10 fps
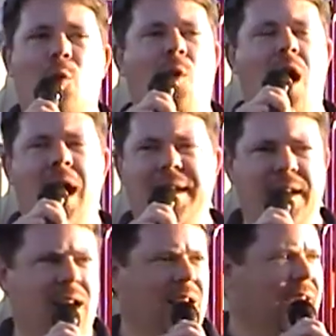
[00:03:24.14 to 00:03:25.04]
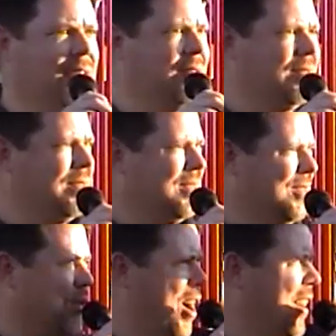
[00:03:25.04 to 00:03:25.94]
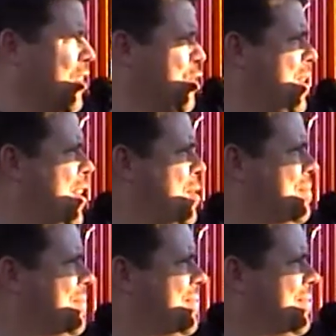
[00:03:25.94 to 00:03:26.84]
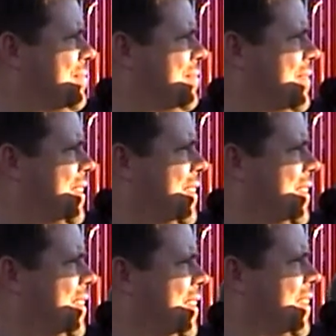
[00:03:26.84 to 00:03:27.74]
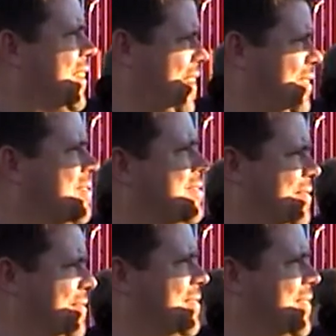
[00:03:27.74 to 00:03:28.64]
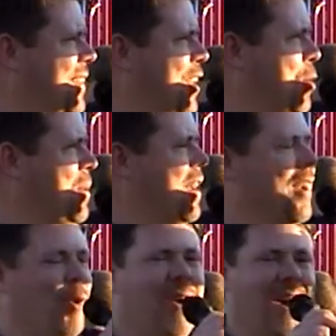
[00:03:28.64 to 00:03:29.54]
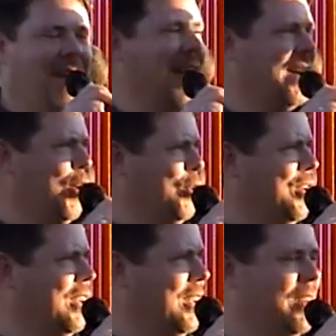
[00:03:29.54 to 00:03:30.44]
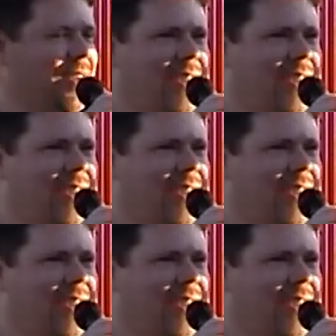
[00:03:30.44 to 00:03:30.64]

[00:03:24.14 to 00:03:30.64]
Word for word: Rod Dillon. Rod, did you help? A little bit? Okay, I know you did.